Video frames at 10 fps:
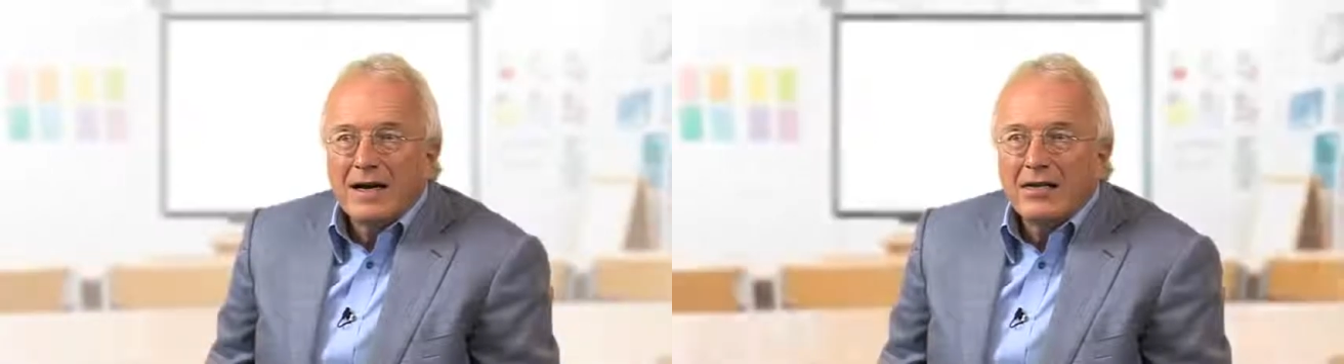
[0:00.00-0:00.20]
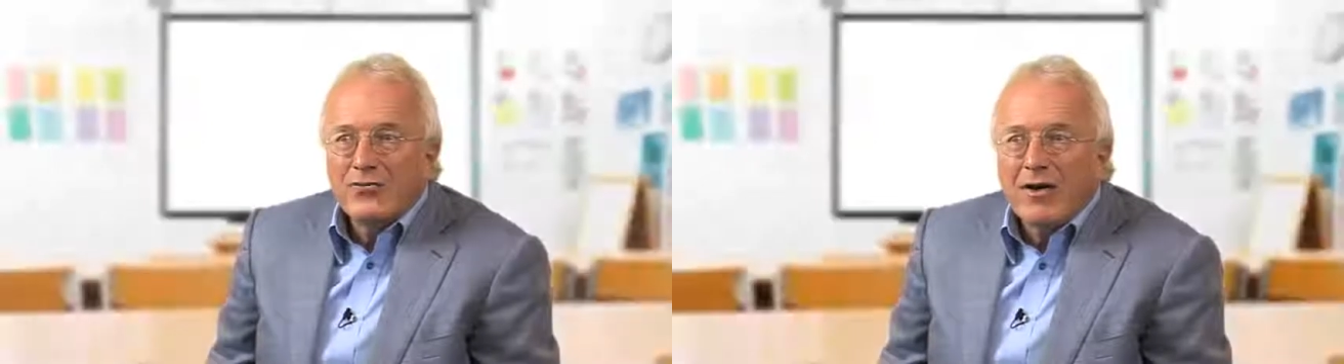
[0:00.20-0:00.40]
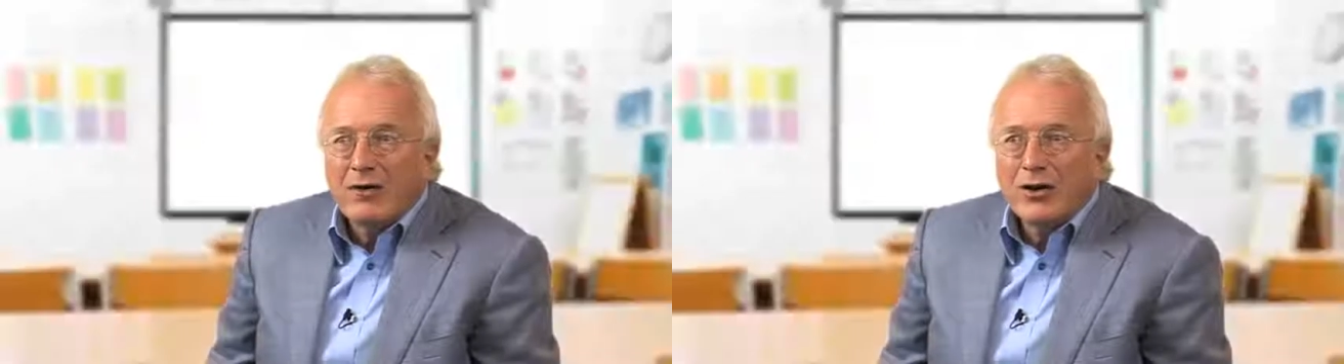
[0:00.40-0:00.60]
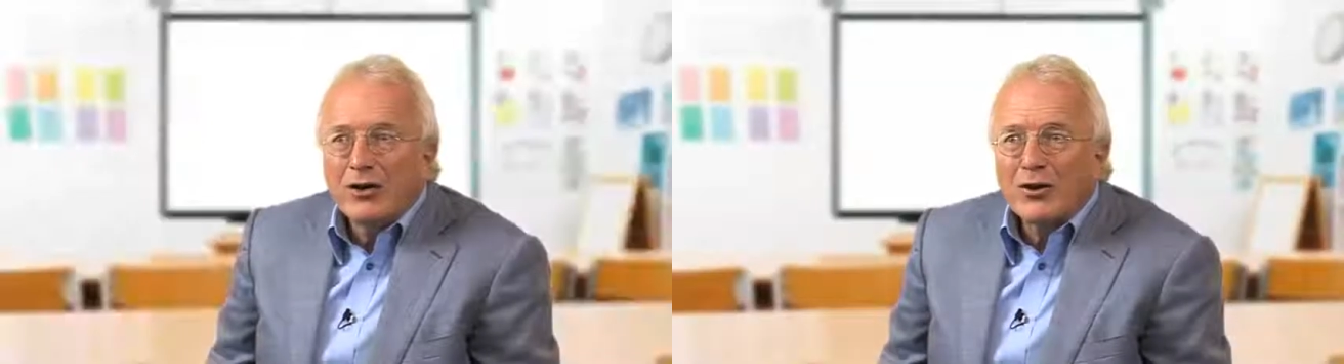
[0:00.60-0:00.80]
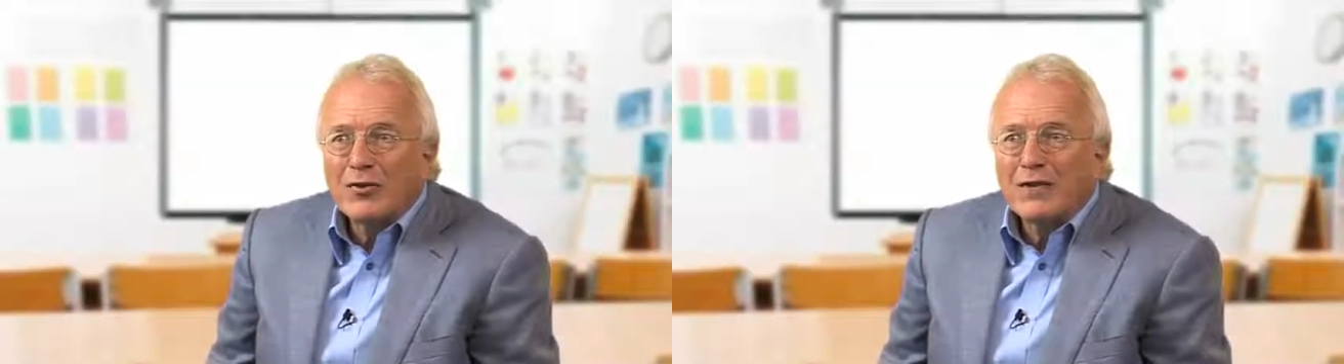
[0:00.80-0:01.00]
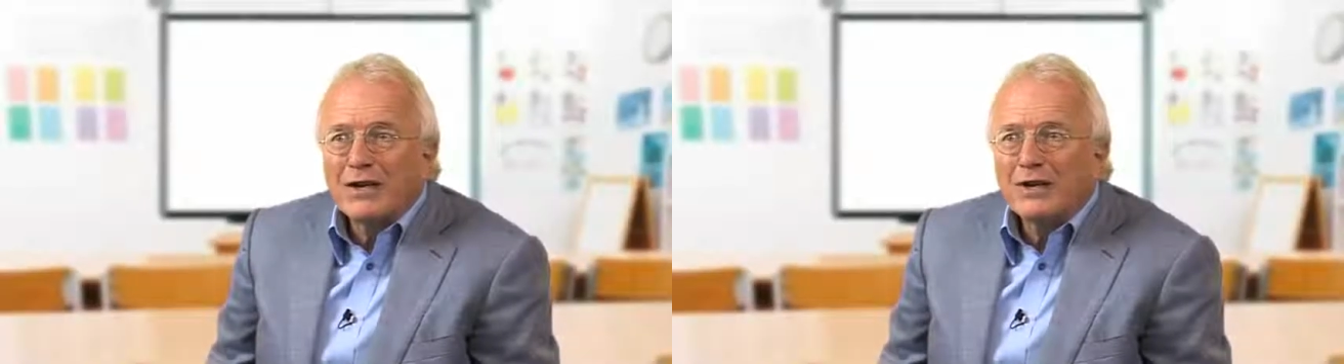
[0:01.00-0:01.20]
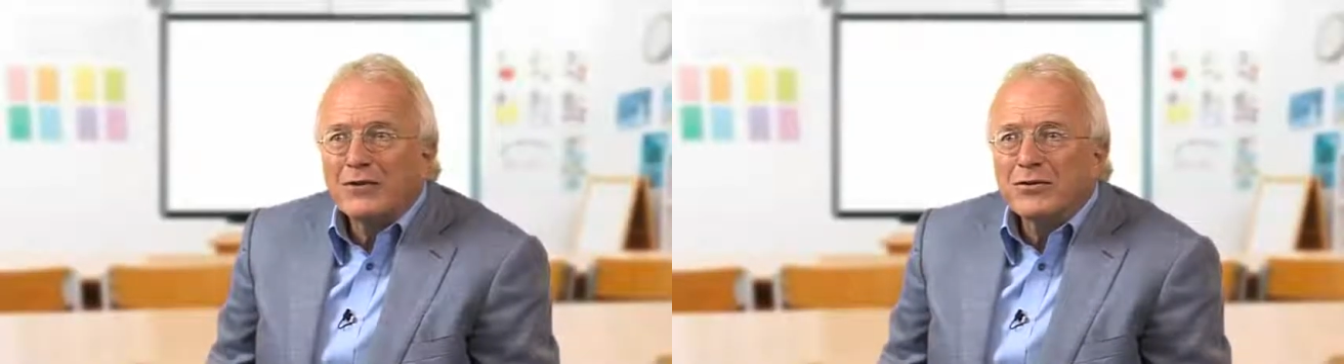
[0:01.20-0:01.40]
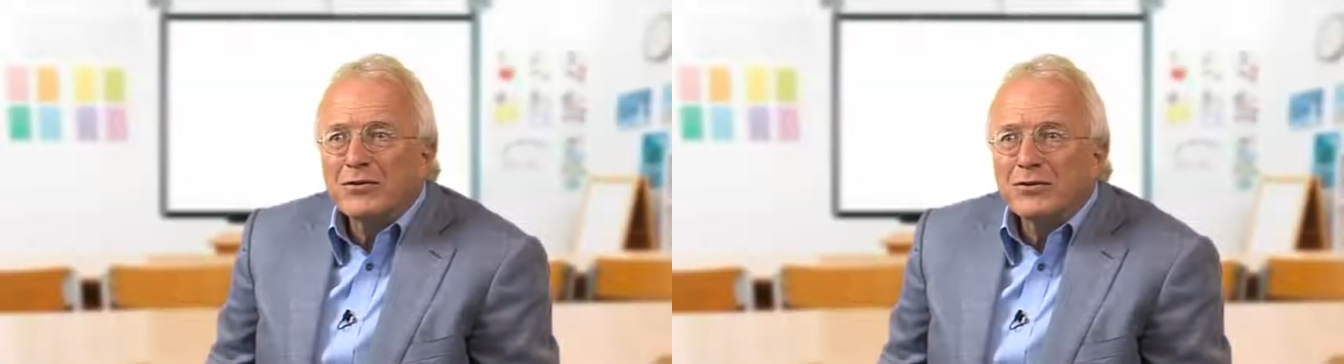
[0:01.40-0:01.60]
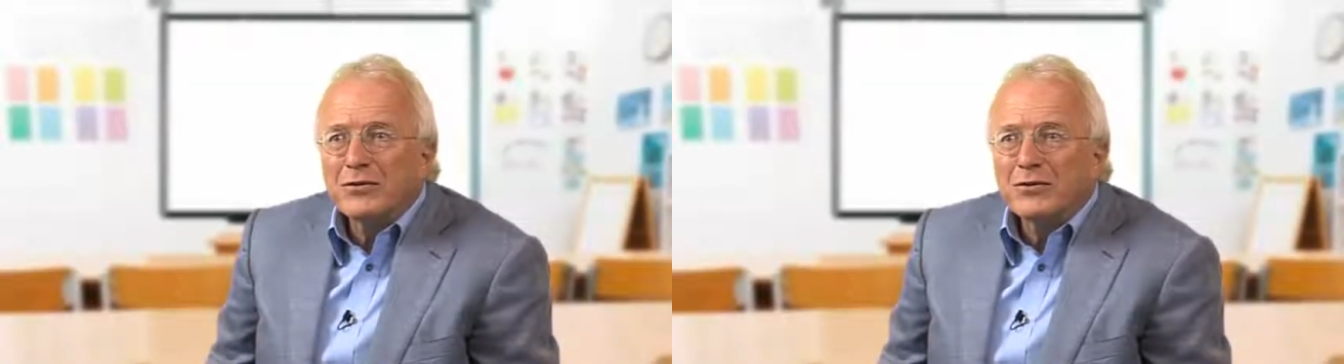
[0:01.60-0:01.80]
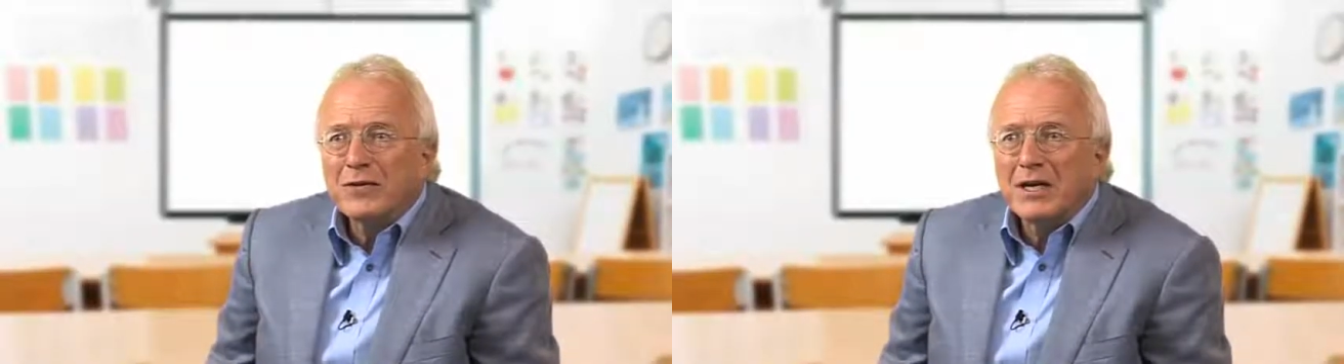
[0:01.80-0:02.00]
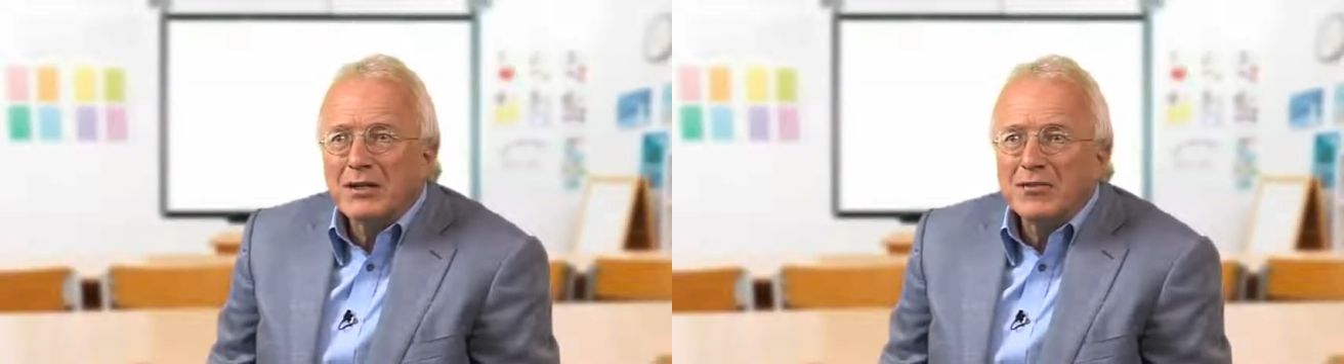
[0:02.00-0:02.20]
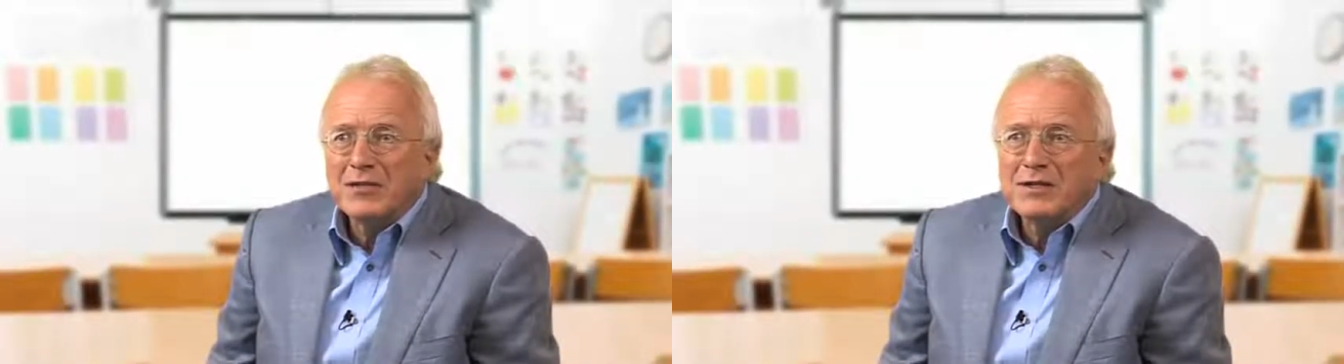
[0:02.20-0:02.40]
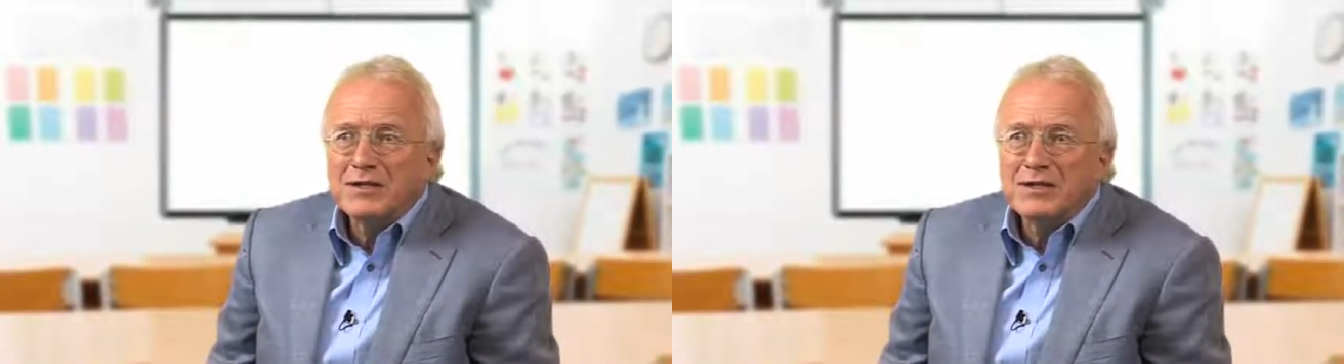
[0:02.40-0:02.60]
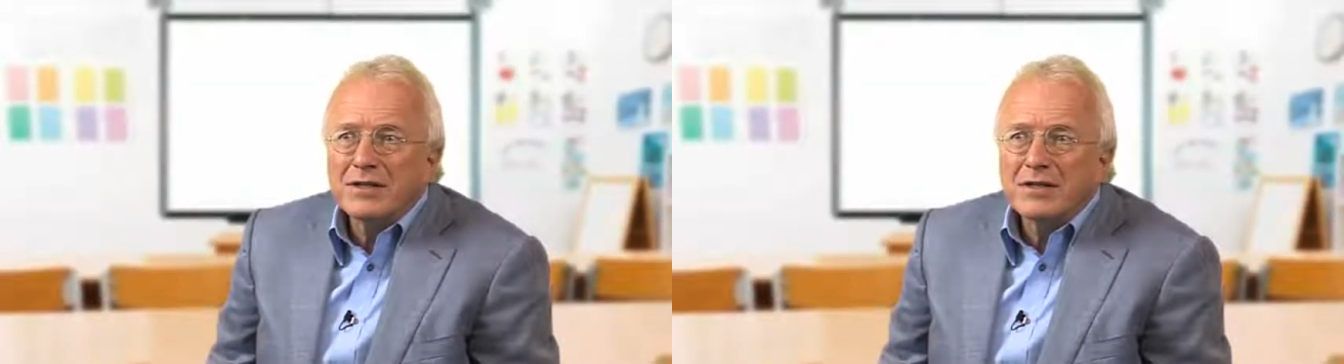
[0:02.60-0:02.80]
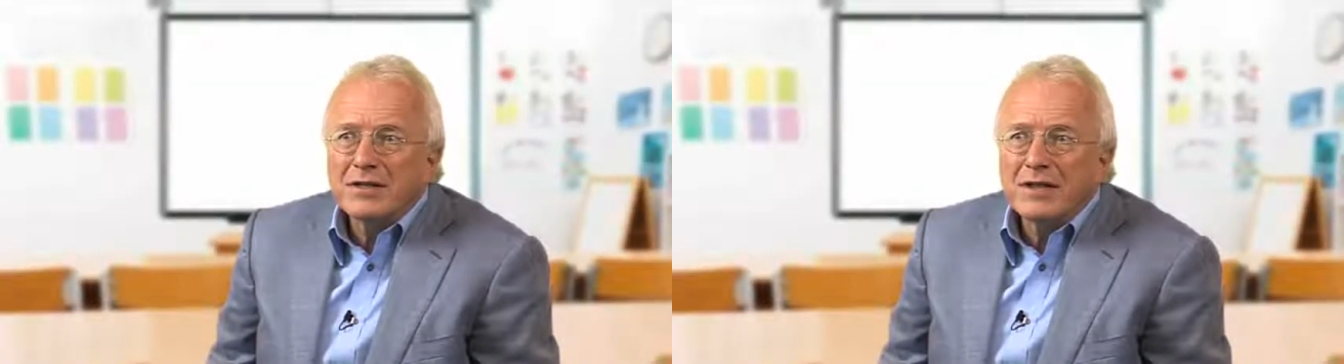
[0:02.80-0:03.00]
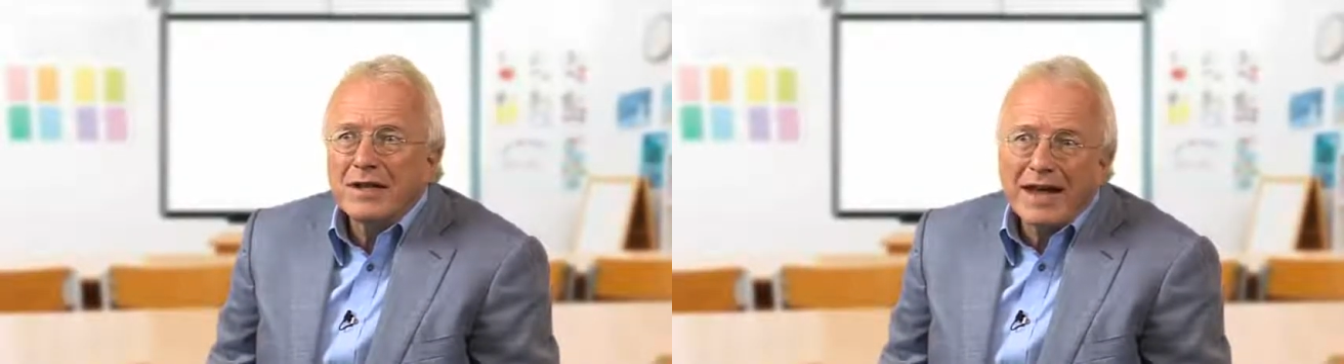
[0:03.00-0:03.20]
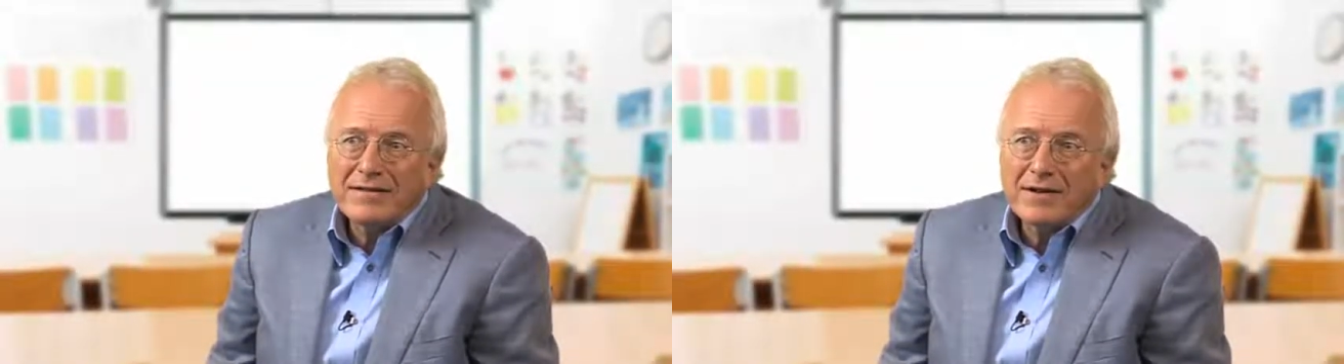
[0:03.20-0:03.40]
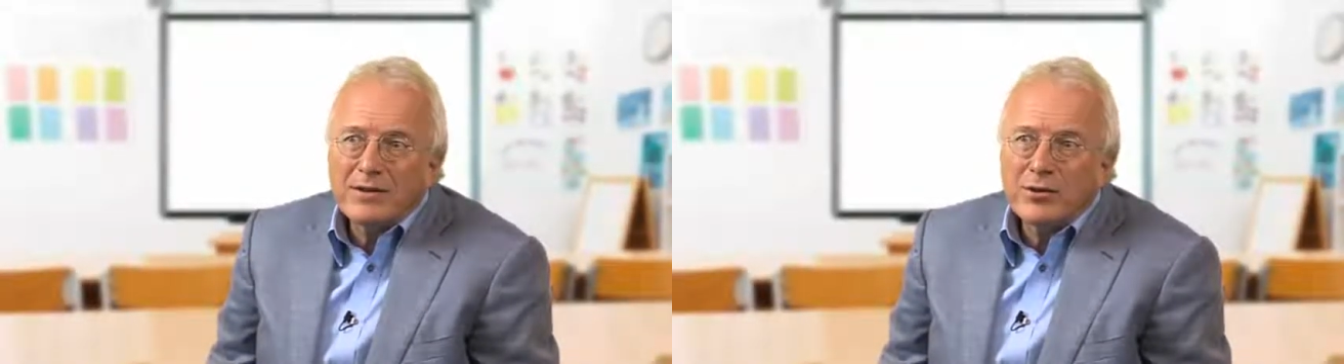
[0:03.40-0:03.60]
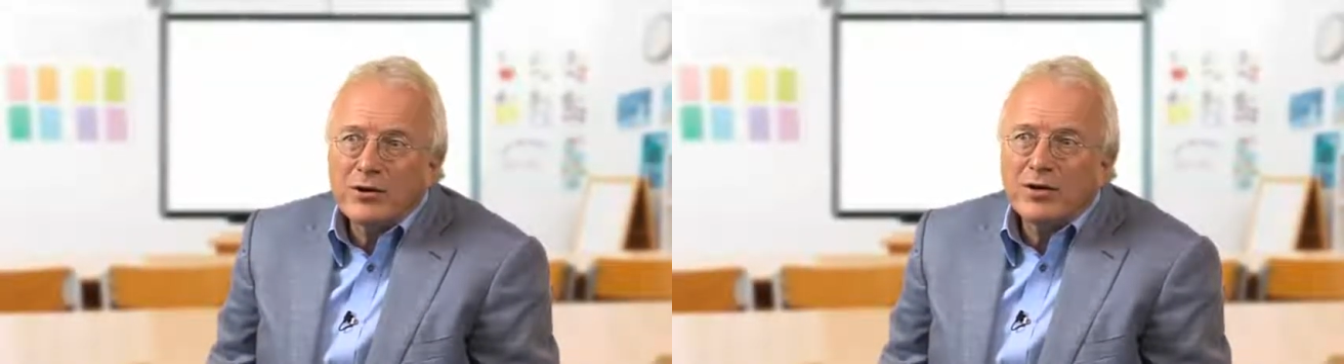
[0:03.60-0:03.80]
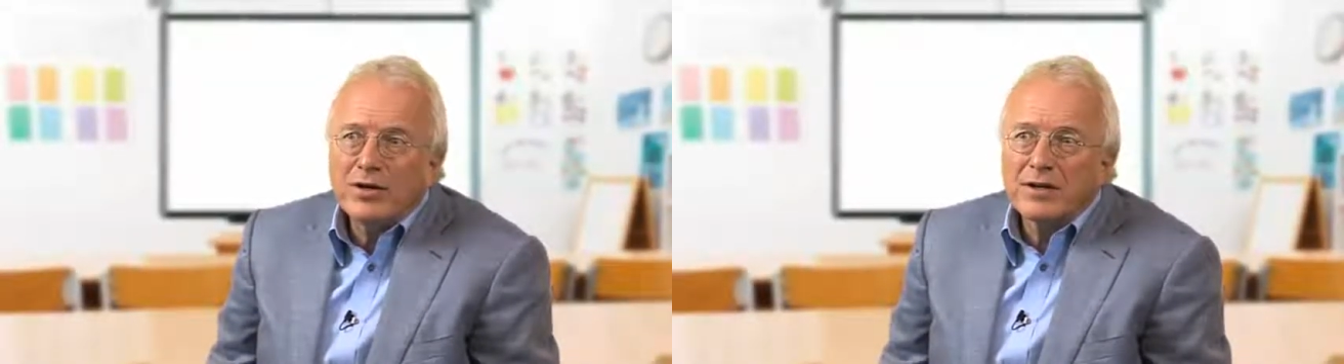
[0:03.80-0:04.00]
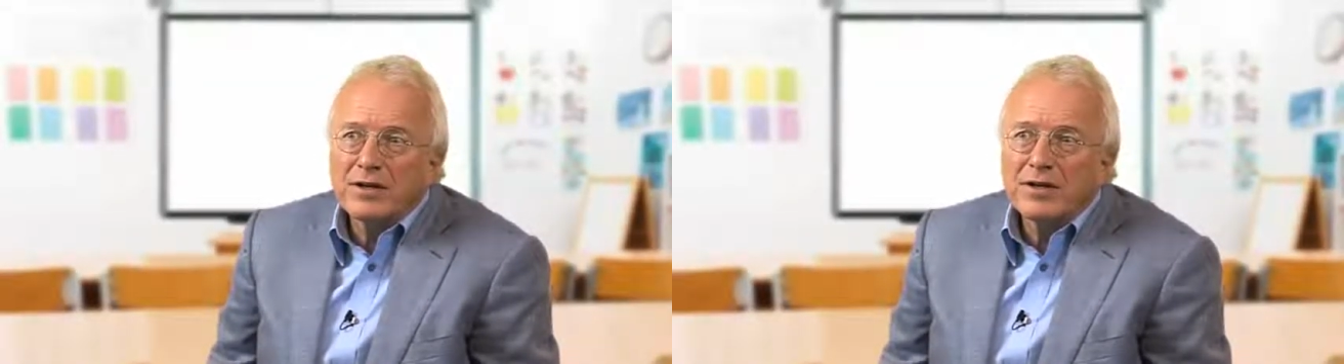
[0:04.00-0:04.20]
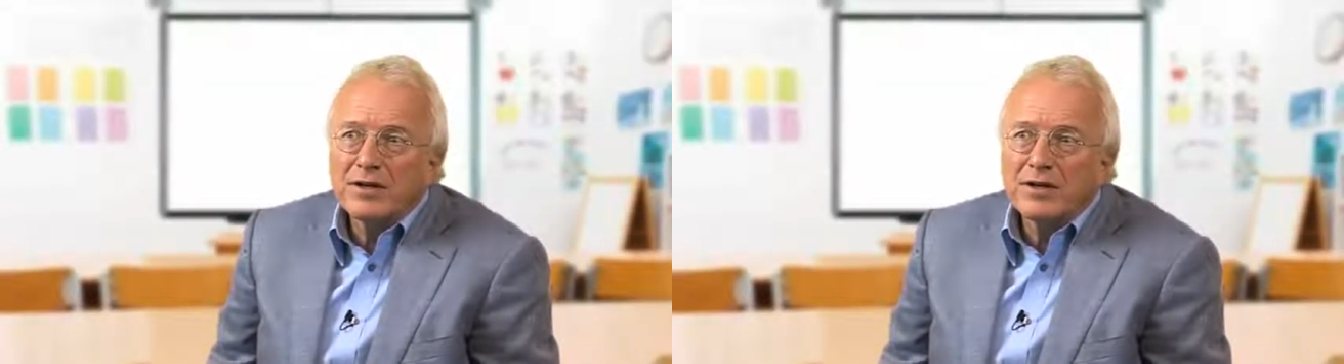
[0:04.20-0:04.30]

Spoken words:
I travel a lot. I go to countries in Latin America,